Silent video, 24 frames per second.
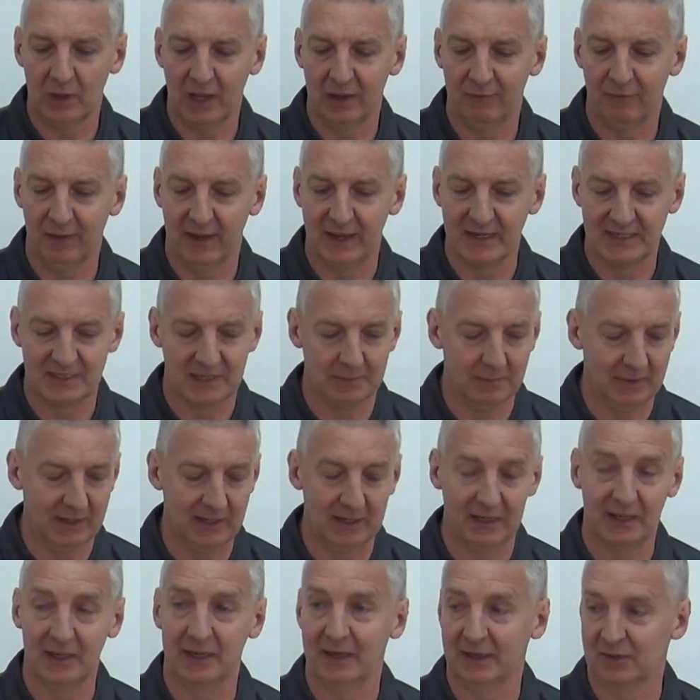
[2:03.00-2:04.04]
we have SMA
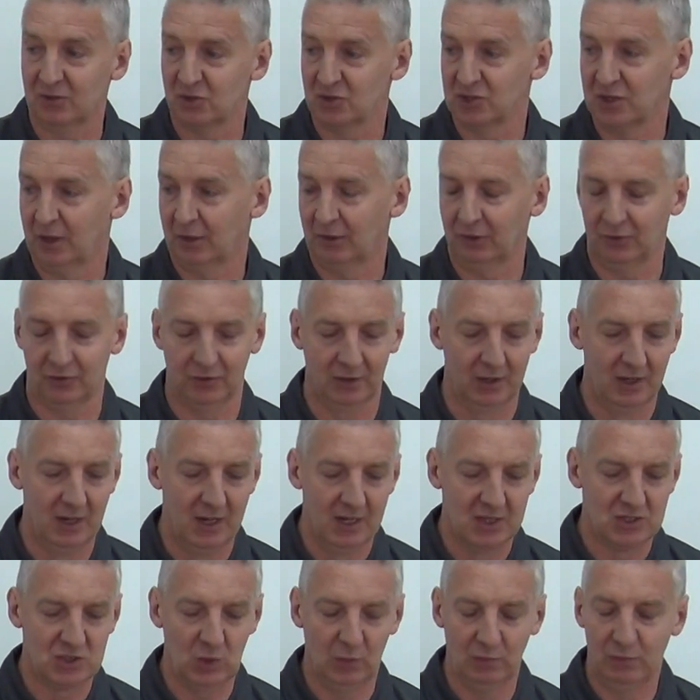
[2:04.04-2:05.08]
connectors on it.
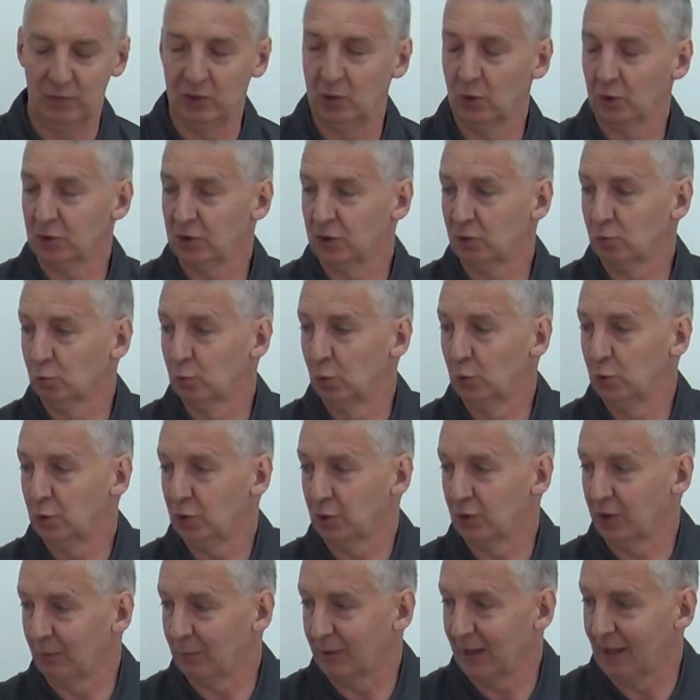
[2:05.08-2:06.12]
So if we look at the router
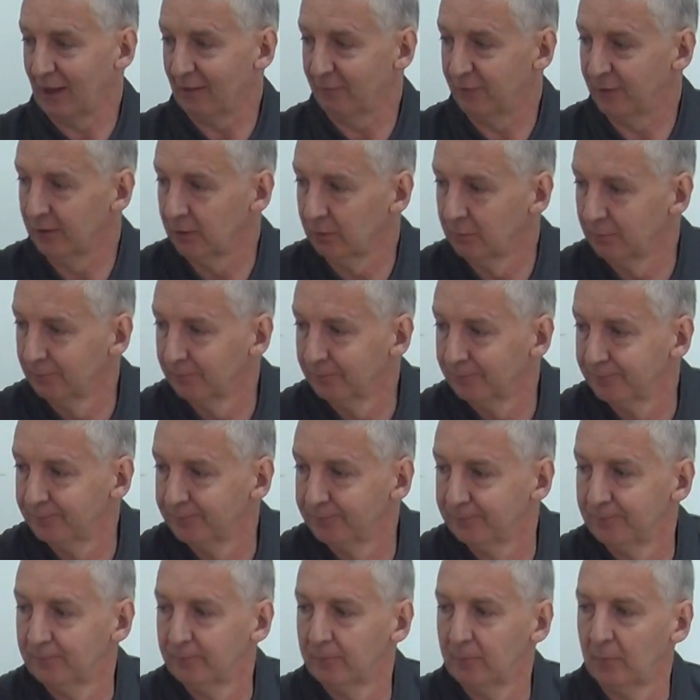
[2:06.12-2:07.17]
that we have here,
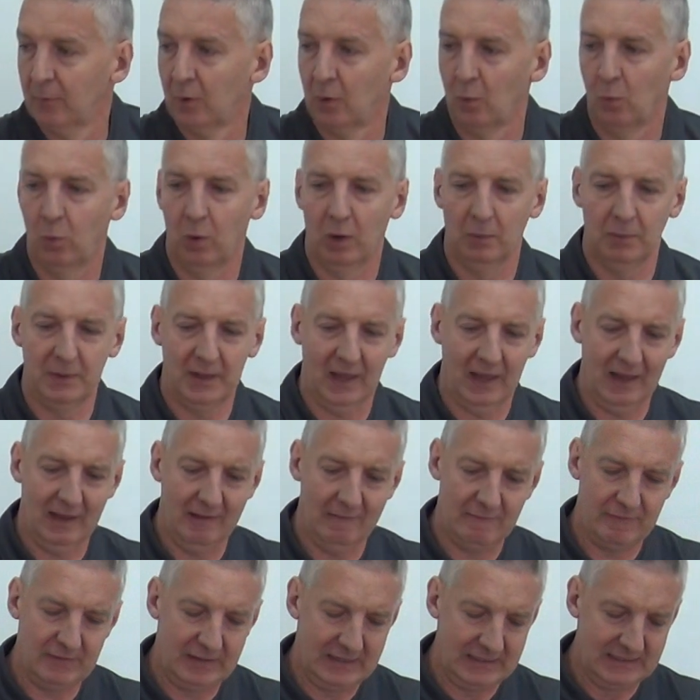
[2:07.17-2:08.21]
what we
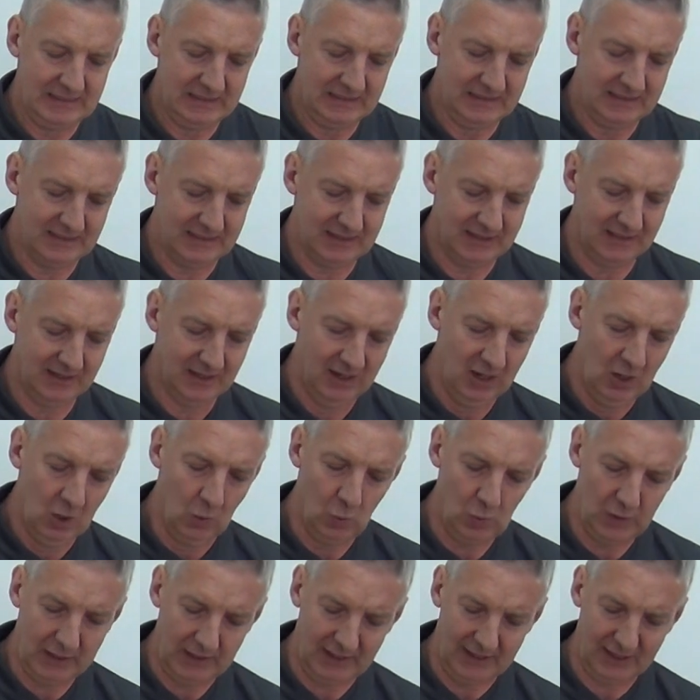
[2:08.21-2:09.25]
have is
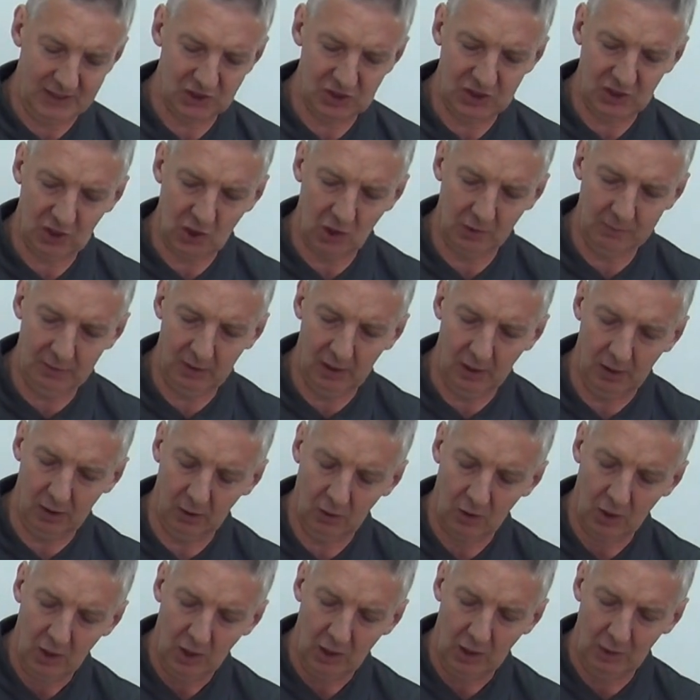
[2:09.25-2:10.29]
we can actually come along
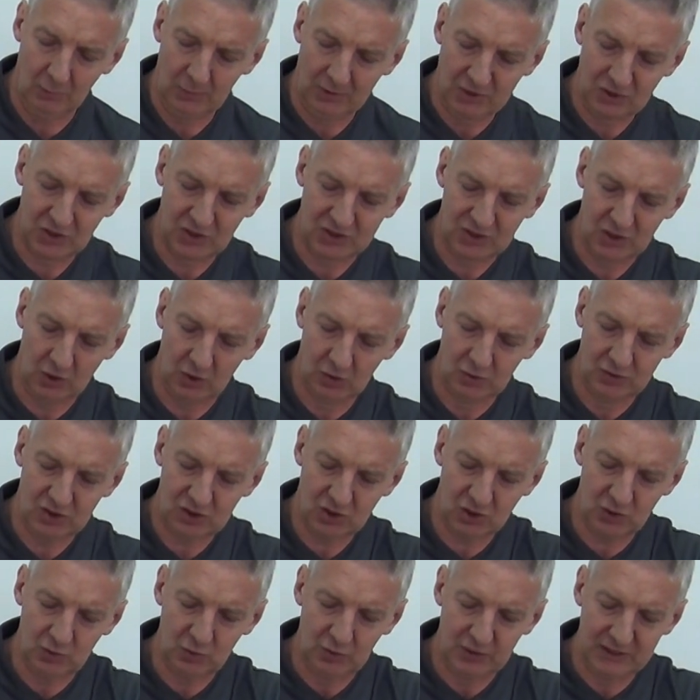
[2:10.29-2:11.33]
and we can just
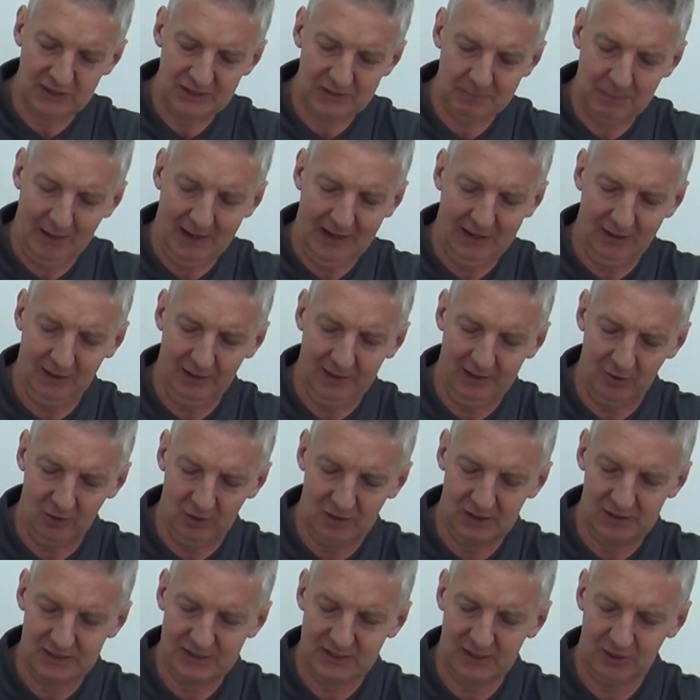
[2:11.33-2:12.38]
unscrew these panel
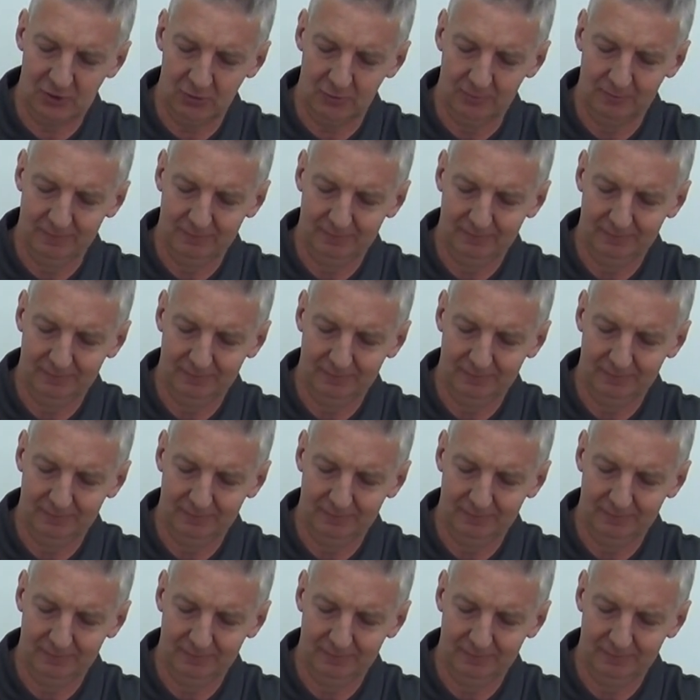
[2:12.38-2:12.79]
aerials here,